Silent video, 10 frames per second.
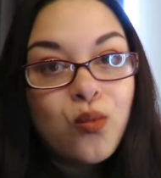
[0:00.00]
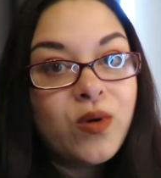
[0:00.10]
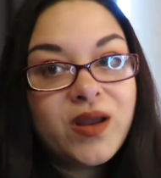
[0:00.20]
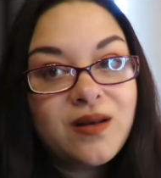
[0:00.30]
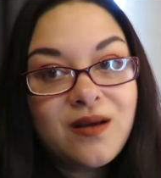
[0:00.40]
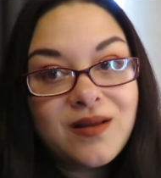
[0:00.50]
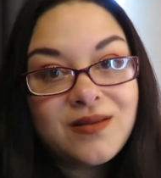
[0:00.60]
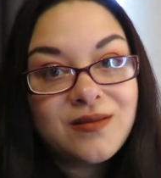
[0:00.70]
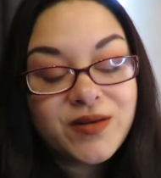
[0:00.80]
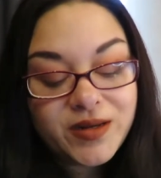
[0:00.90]
Why not,
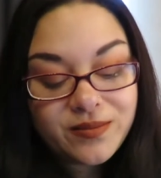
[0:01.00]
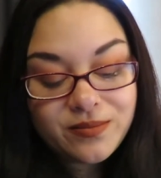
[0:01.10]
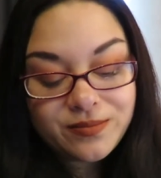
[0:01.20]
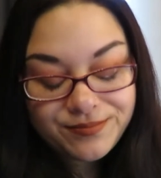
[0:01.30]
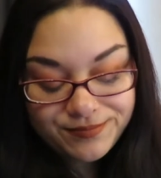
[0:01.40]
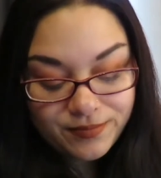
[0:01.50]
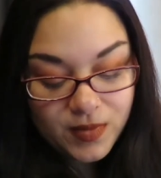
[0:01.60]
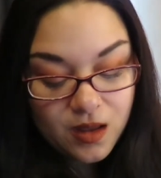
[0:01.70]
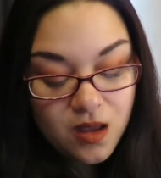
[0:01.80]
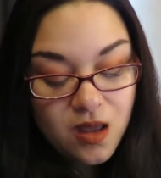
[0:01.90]

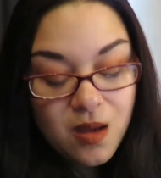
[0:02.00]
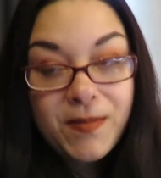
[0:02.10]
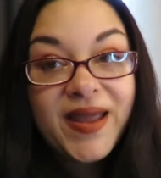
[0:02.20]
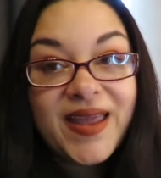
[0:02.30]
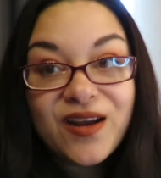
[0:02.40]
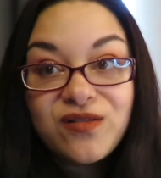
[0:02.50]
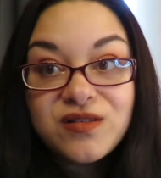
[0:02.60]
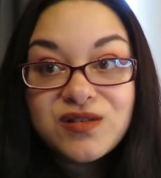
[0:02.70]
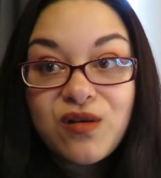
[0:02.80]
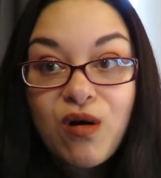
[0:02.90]
right? My hair
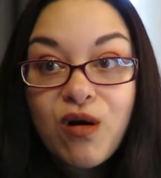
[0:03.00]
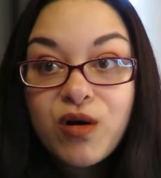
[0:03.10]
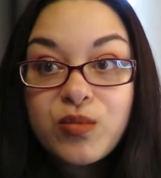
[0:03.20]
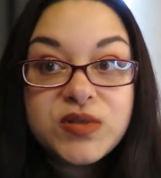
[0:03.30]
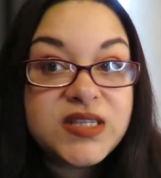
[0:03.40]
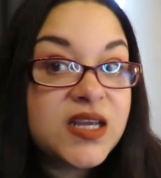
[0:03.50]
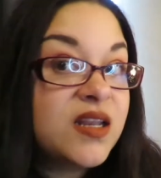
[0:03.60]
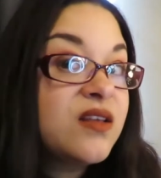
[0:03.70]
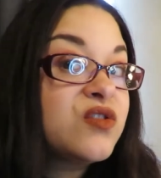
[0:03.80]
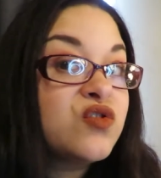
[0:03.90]
looks horrible. It's like
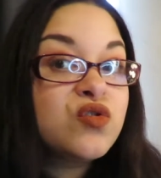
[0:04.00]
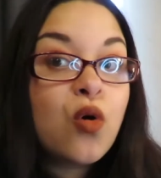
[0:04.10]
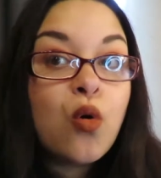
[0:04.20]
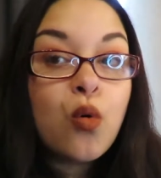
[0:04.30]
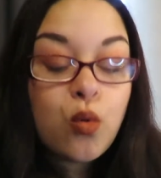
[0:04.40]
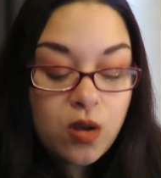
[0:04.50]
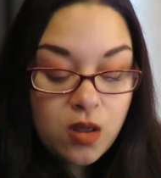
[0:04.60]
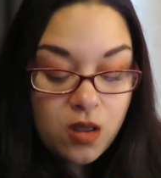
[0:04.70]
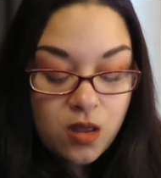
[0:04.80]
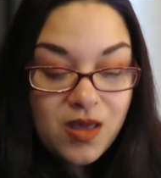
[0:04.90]
getting so,
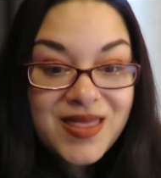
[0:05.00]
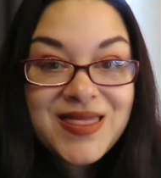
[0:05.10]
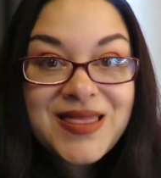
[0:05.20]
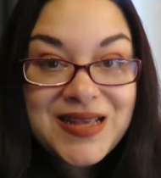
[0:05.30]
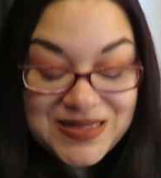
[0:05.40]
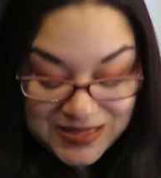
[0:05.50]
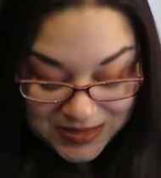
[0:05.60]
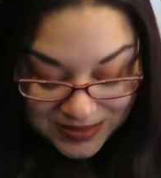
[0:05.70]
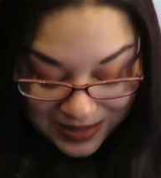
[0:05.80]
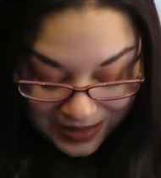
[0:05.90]
it's
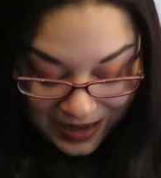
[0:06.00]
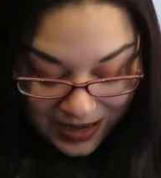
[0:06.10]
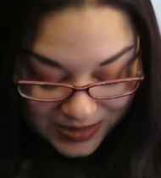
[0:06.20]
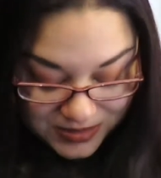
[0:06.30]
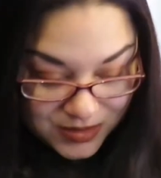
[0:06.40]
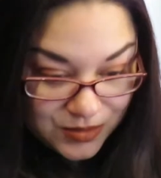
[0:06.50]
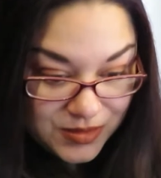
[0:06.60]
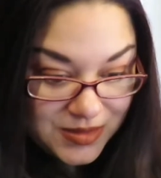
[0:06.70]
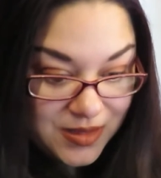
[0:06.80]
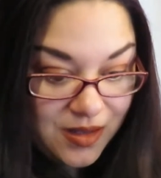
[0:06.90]
hot. So
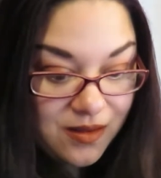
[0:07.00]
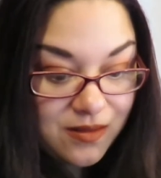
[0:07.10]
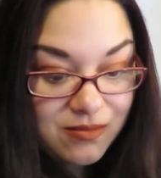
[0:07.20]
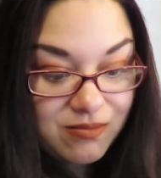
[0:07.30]
it's like,